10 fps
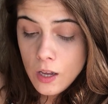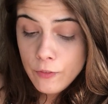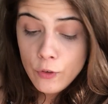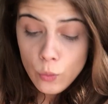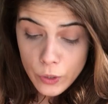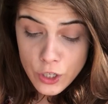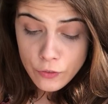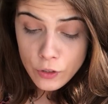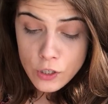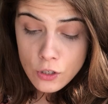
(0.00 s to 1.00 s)
If you wished
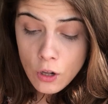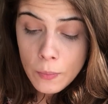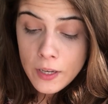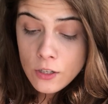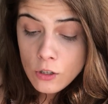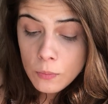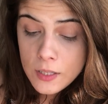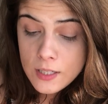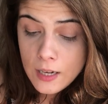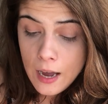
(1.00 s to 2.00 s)
for a soulmate,
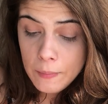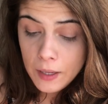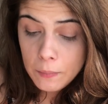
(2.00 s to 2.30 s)
soulmate's coming.